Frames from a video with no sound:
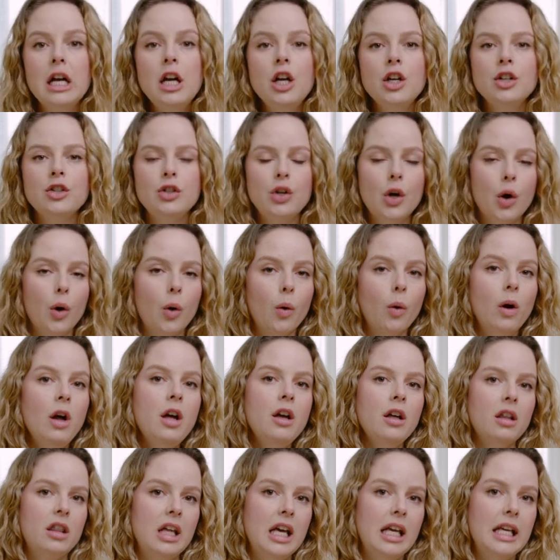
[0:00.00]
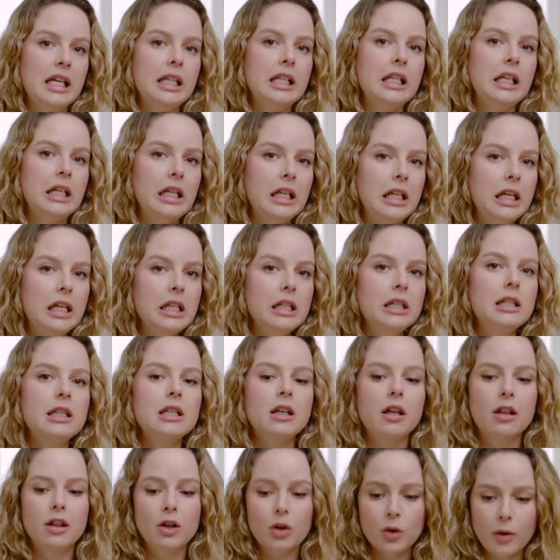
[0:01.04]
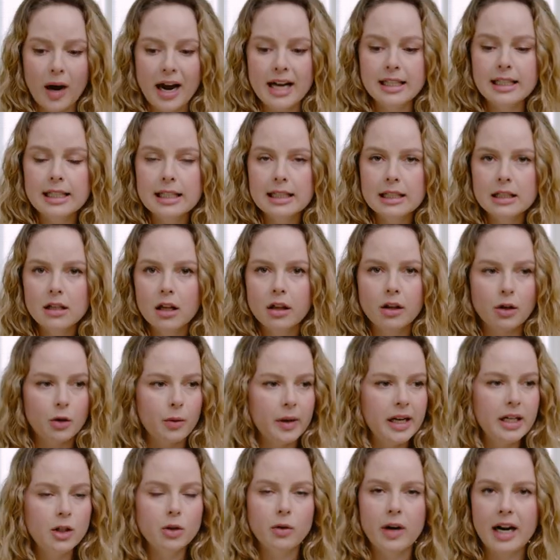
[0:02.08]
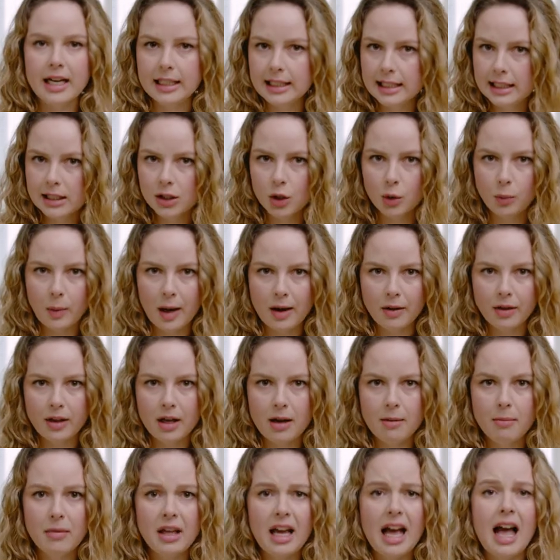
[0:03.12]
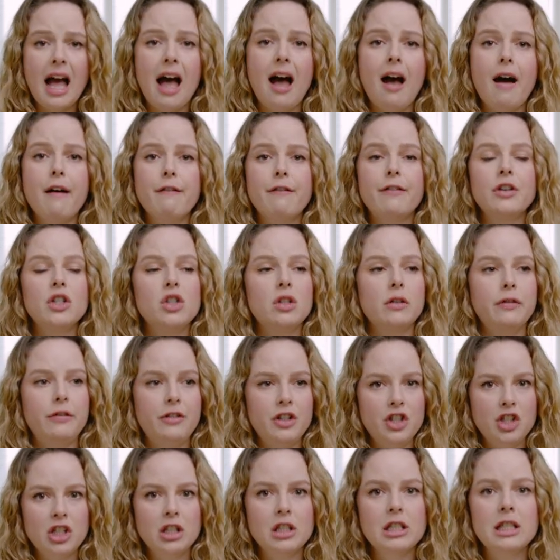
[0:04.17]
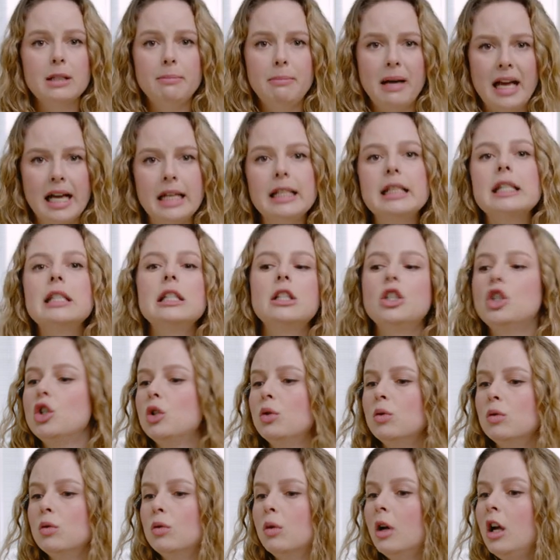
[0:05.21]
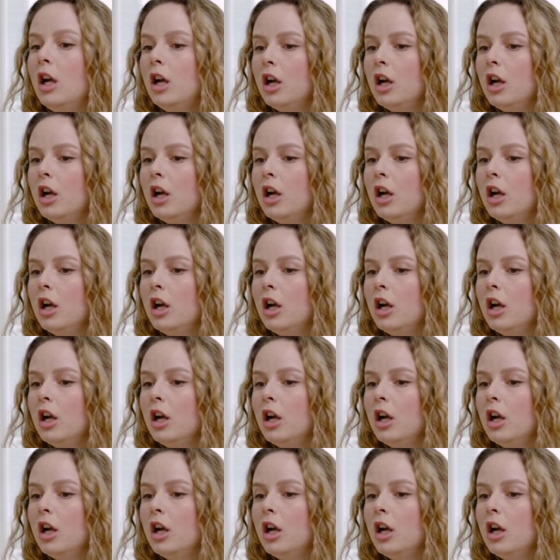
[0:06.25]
No, they can eat the grass, the green grass around them. They have sufficient space to